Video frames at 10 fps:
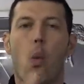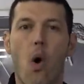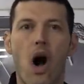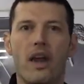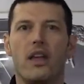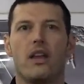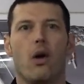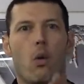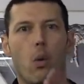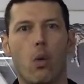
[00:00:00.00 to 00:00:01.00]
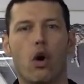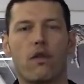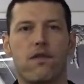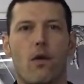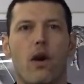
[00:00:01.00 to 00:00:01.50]
want it,
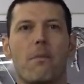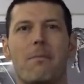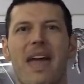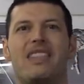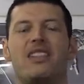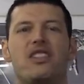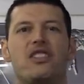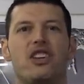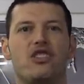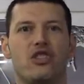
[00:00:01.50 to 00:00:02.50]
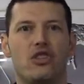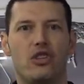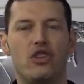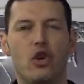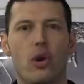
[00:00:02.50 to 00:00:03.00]
work for it, make the decision
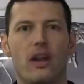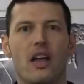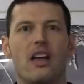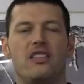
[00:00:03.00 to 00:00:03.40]
to do it,